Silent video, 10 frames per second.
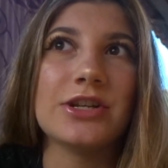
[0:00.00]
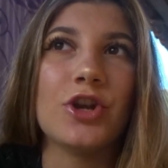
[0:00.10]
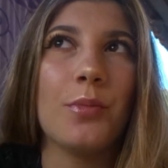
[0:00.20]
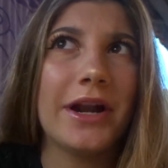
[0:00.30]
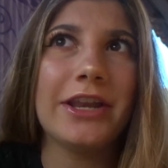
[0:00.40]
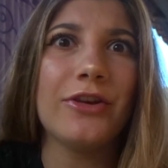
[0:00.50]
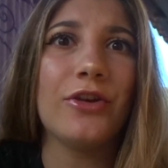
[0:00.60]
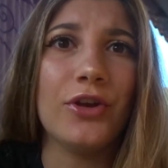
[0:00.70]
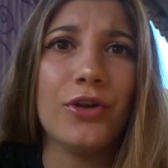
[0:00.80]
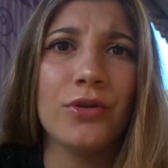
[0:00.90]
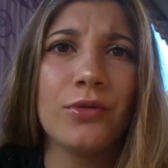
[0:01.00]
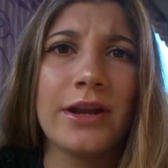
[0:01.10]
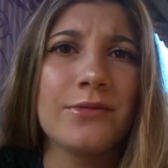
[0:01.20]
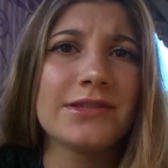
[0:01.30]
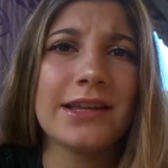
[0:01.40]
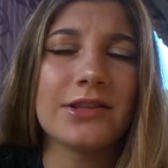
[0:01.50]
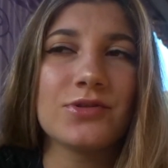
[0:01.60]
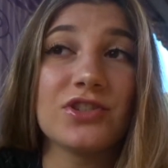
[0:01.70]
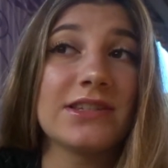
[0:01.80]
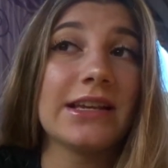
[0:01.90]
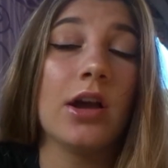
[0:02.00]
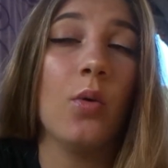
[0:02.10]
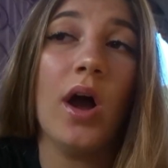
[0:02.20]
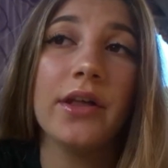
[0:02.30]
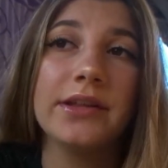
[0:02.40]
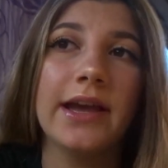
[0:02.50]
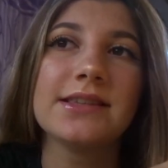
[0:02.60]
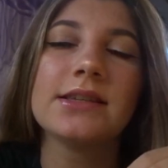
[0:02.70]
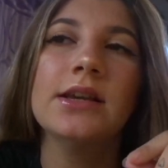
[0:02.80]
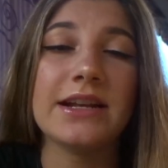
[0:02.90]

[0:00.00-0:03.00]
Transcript: nobody knew where he was staying. This was just, like, a wild guess.